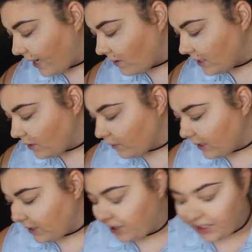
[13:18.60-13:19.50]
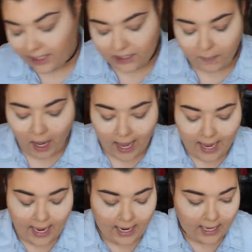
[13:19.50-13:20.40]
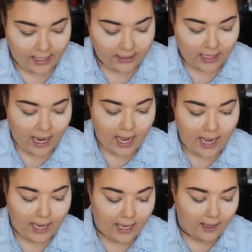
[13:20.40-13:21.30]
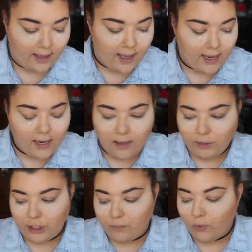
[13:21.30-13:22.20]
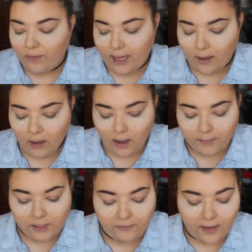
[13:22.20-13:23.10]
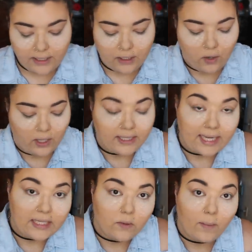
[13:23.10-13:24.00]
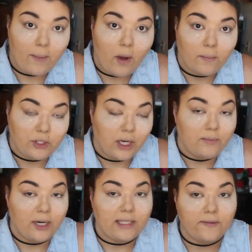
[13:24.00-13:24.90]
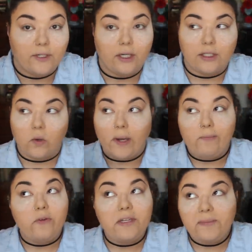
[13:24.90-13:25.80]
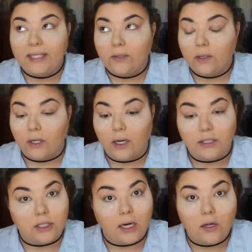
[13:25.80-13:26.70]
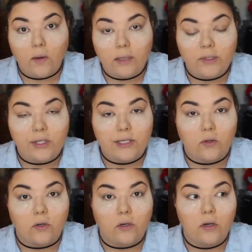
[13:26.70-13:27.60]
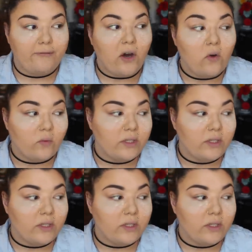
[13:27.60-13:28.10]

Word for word: I was in a really shitty spot, and I ended up just moving up to Fresno because that's where my mom's job transferred her. So I moved up here with her, started going to beauty school, felt